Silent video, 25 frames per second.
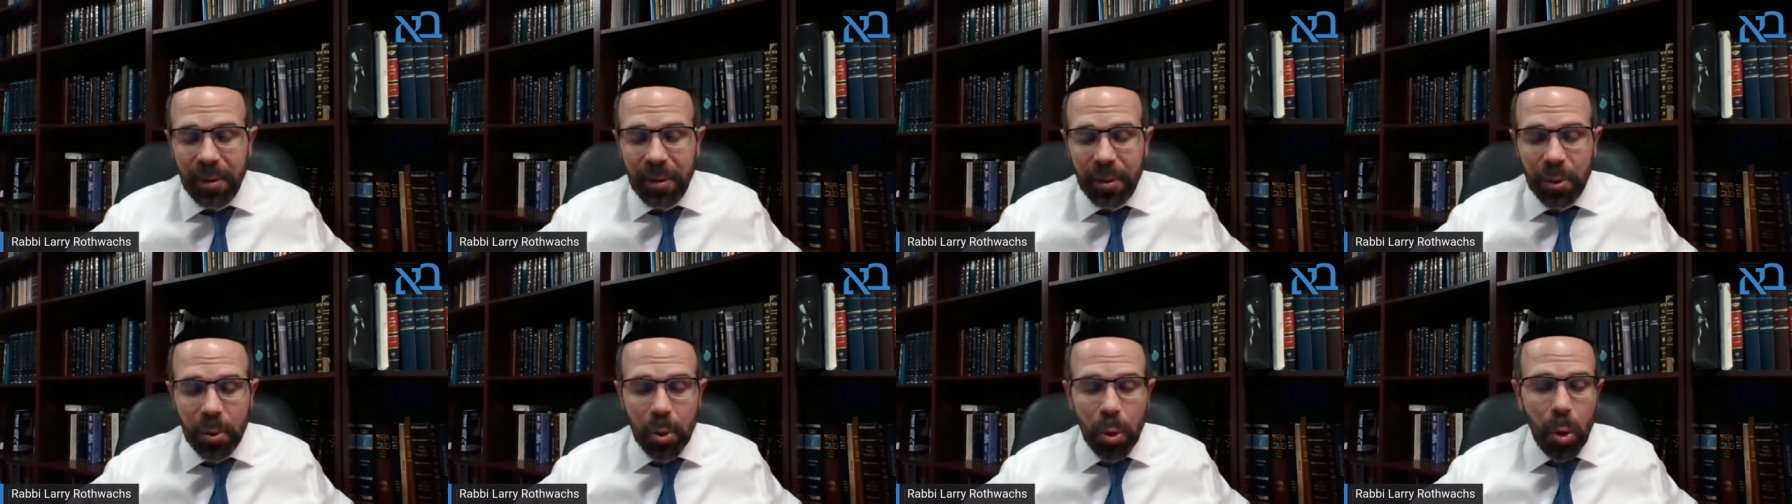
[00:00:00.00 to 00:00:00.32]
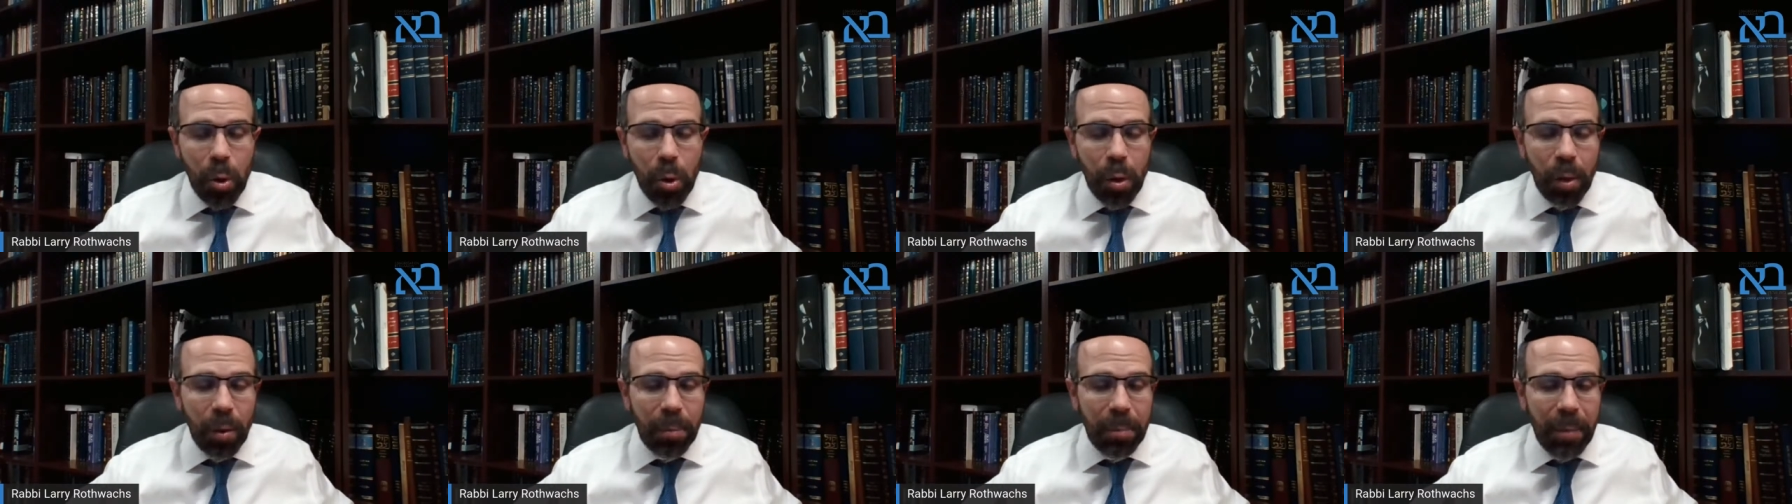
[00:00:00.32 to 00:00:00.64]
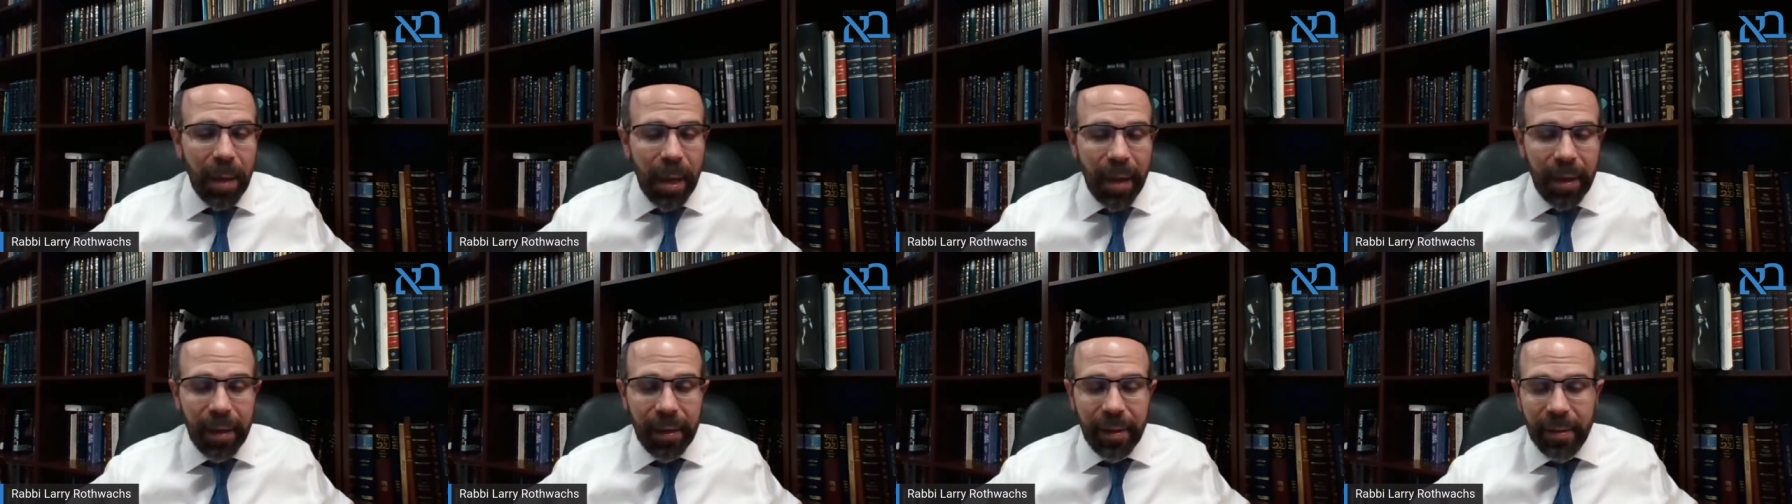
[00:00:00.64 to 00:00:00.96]
Google
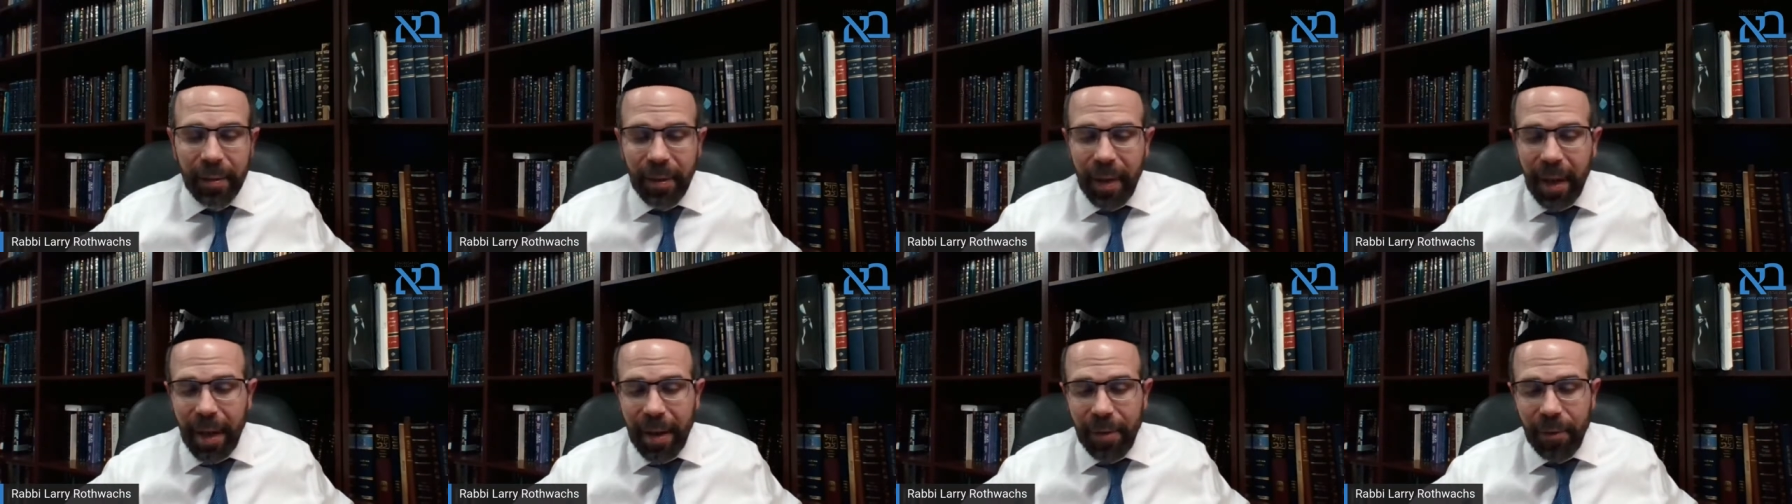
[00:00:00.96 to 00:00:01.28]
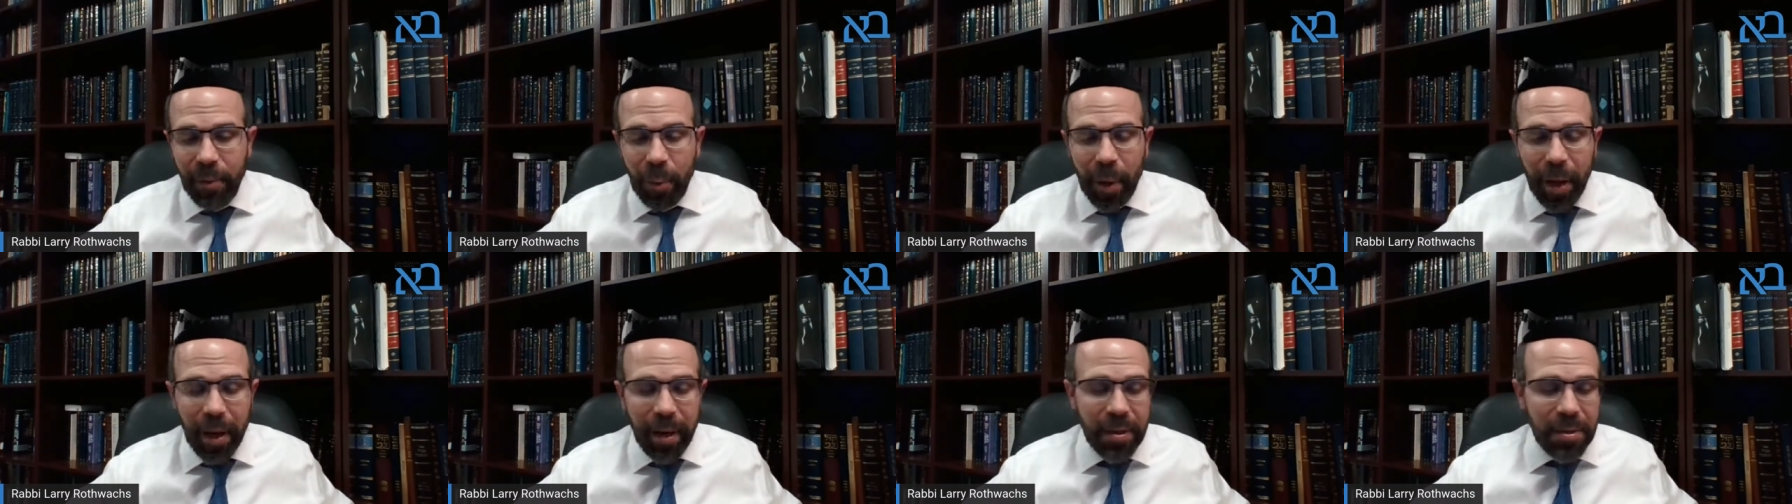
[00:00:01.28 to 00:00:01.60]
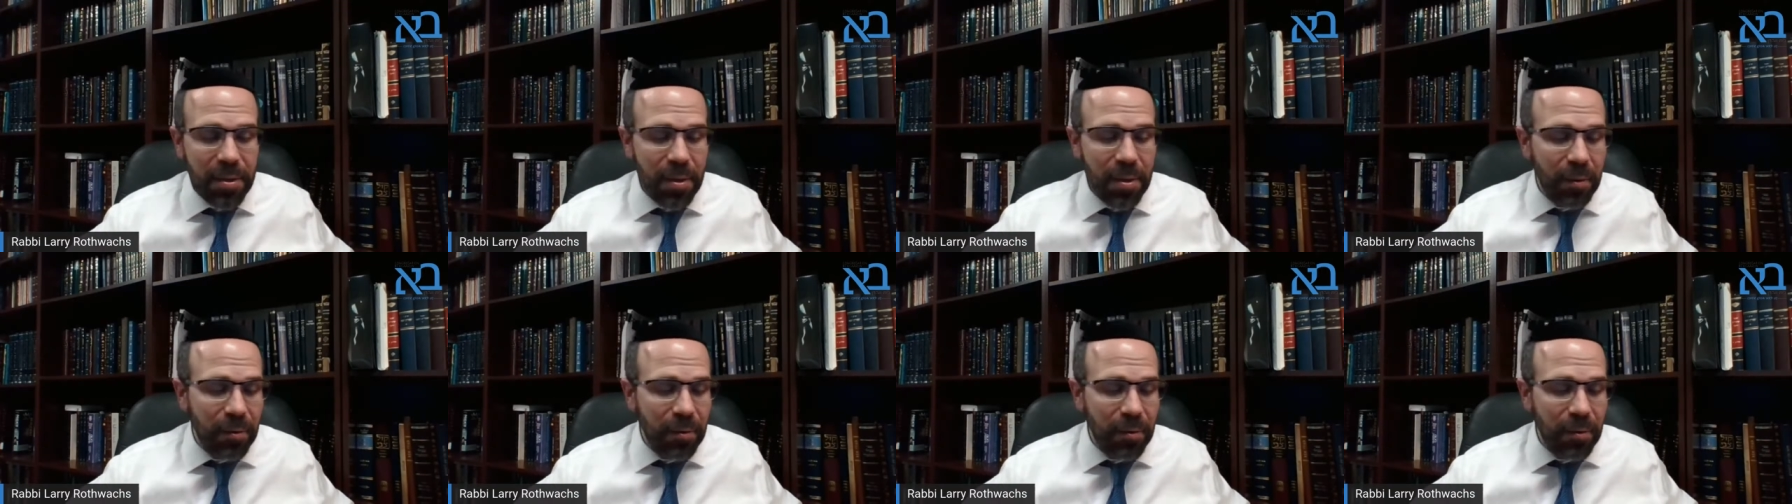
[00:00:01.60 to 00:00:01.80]
may have ways